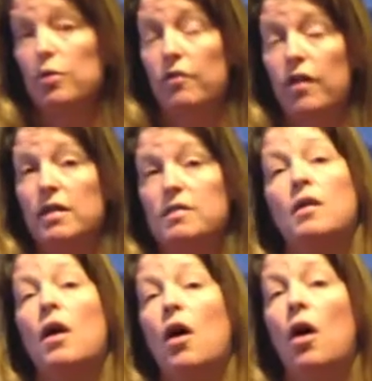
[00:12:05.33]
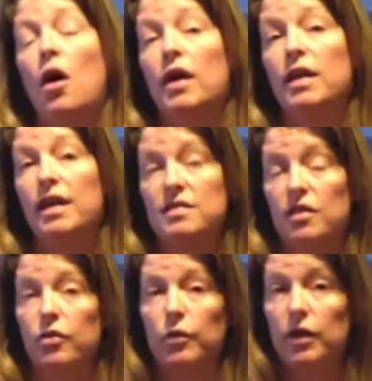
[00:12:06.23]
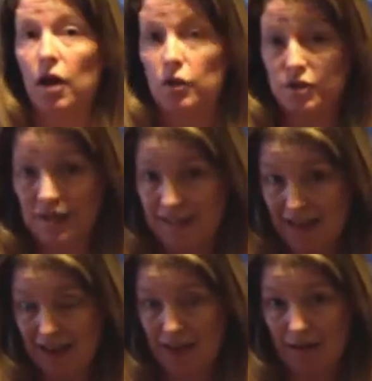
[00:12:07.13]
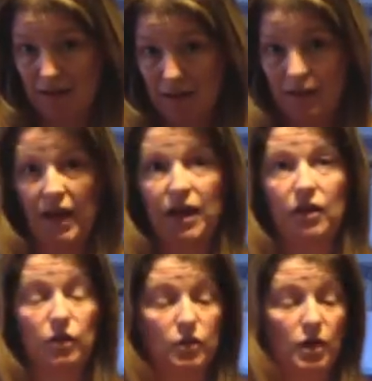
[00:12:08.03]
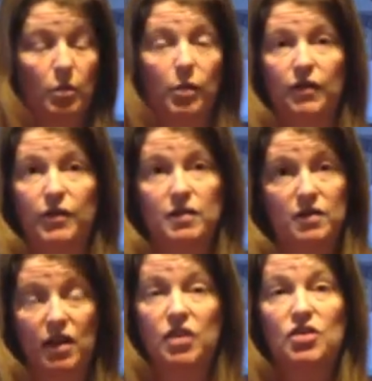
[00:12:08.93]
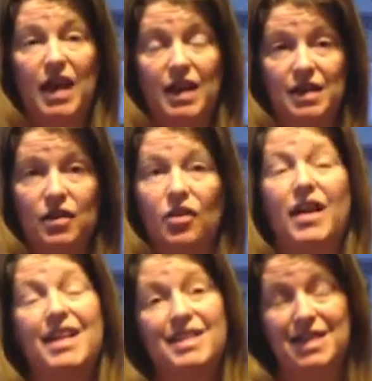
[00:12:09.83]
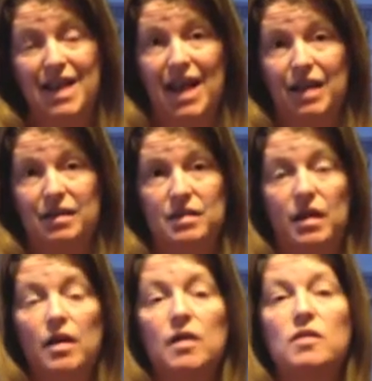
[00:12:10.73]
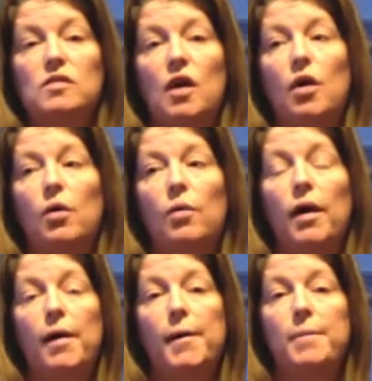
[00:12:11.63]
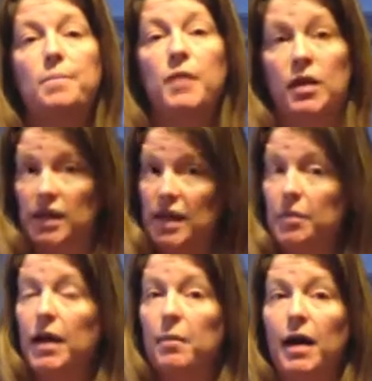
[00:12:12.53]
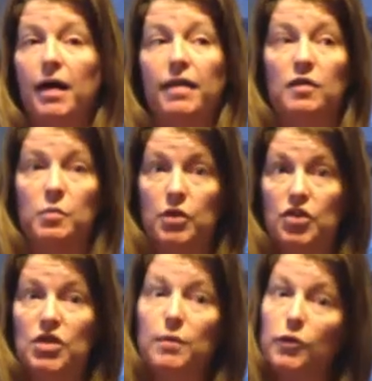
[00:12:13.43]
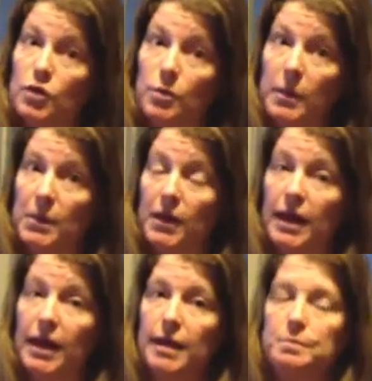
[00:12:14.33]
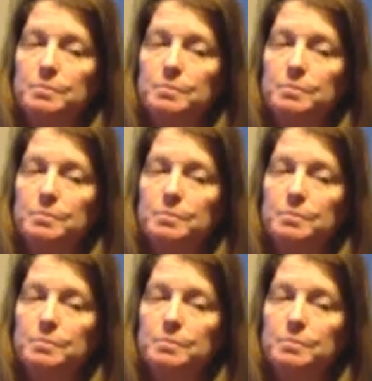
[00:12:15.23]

of us on less than $3 a day, and that includes our breakfast, lunch, and dinner, and snacks. So keep that in mind. That's pretty cheap for 2 people to eat,